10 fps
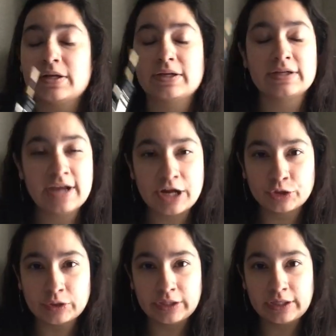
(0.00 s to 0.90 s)

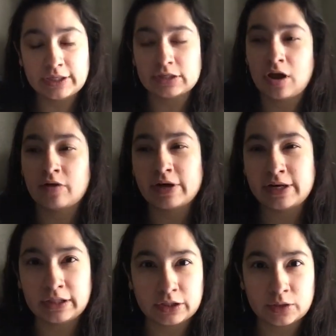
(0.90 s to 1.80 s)
Naturally, it's already a
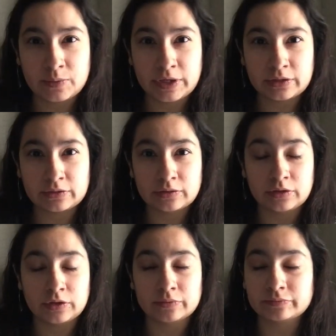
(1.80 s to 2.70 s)
little bit,
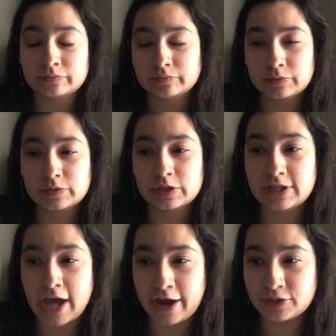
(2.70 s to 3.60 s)

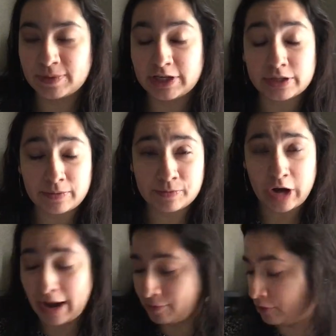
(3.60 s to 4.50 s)
detached because I
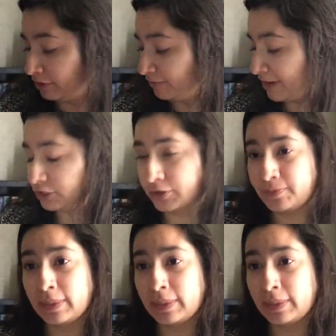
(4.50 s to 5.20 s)
am going faster.